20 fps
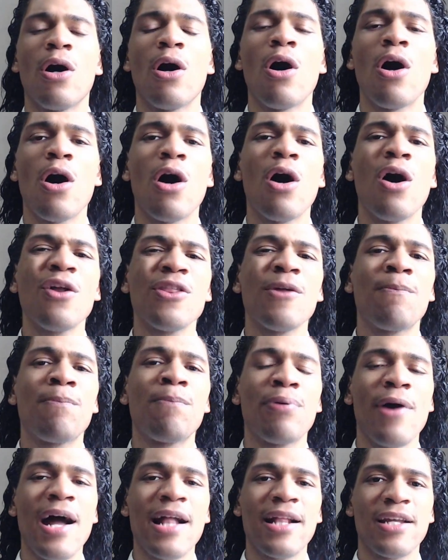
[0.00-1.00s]
All the
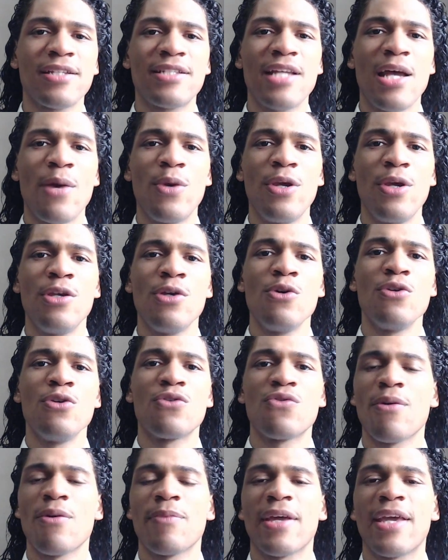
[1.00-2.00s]
products that we use,
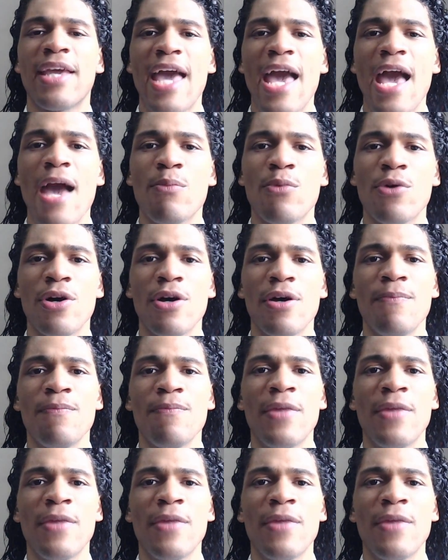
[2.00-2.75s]
from the camera